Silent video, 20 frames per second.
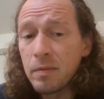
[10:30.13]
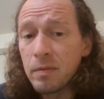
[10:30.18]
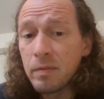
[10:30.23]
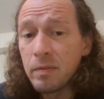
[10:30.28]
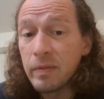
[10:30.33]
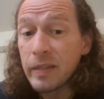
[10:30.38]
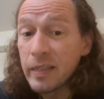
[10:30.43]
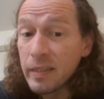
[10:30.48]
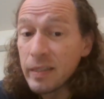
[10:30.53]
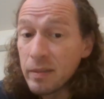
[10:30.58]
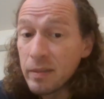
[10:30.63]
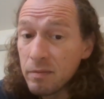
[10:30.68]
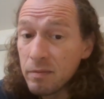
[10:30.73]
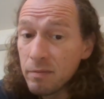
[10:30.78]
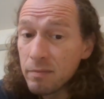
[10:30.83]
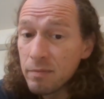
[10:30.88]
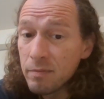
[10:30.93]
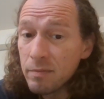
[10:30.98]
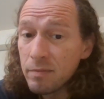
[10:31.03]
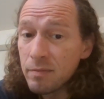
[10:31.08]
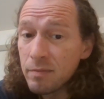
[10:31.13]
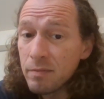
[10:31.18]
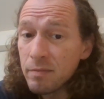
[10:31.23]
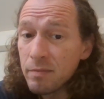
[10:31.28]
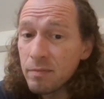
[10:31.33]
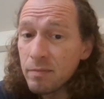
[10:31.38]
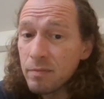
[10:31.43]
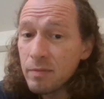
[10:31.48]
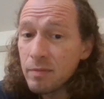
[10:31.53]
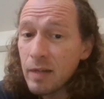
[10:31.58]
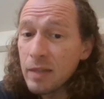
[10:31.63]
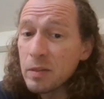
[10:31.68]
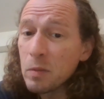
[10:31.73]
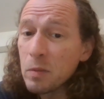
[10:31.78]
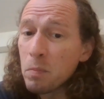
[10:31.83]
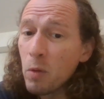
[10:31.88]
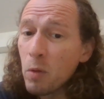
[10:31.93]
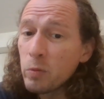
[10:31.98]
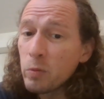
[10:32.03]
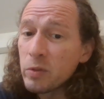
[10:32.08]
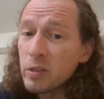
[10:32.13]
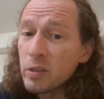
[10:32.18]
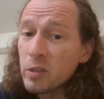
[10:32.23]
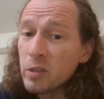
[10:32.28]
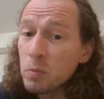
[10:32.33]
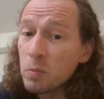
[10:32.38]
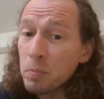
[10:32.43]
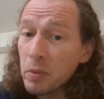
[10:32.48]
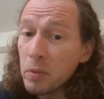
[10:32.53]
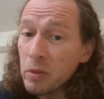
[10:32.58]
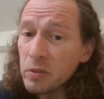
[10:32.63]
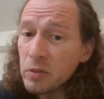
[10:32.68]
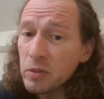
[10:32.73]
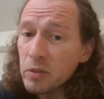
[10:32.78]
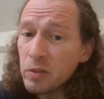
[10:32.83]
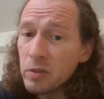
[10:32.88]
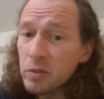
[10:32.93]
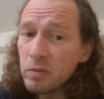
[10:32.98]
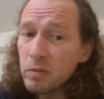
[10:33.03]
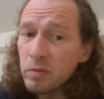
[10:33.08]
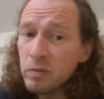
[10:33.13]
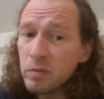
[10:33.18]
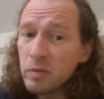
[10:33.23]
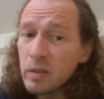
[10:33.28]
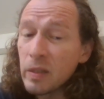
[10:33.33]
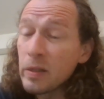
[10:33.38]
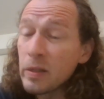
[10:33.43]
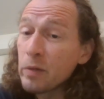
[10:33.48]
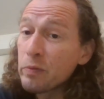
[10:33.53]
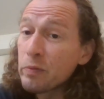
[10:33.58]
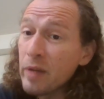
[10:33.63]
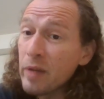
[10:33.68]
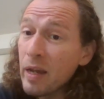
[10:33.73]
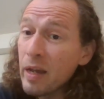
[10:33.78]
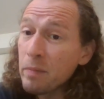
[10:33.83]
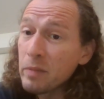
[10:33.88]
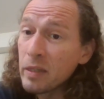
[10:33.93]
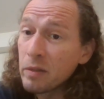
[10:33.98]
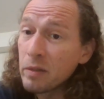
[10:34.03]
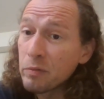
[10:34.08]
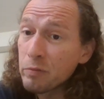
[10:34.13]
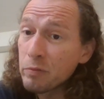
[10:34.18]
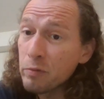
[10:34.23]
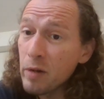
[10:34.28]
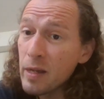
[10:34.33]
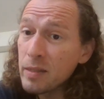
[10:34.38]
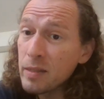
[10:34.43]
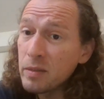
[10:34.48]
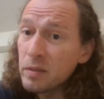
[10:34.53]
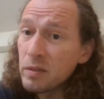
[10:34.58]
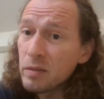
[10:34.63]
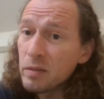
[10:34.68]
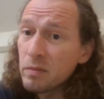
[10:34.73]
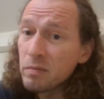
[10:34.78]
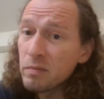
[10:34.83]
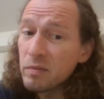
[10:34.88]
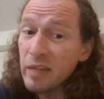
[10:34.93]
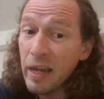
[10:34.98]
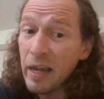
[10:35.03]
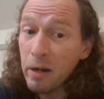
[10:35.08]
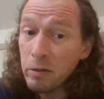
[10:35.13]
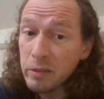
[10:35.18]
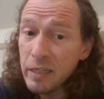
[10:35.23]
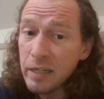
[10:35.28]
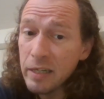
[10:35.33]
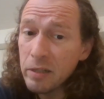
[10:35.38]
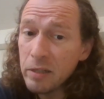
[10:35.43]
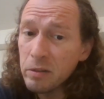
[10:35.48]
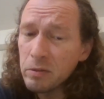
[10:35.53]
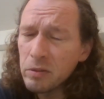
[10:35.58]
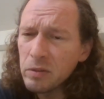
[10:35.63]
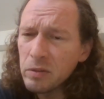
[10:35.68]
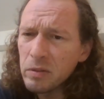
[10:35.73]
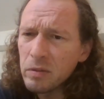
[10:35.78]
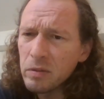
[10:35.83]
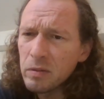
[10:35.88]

Then, as the mold dispersed to their family and friends, caretakers,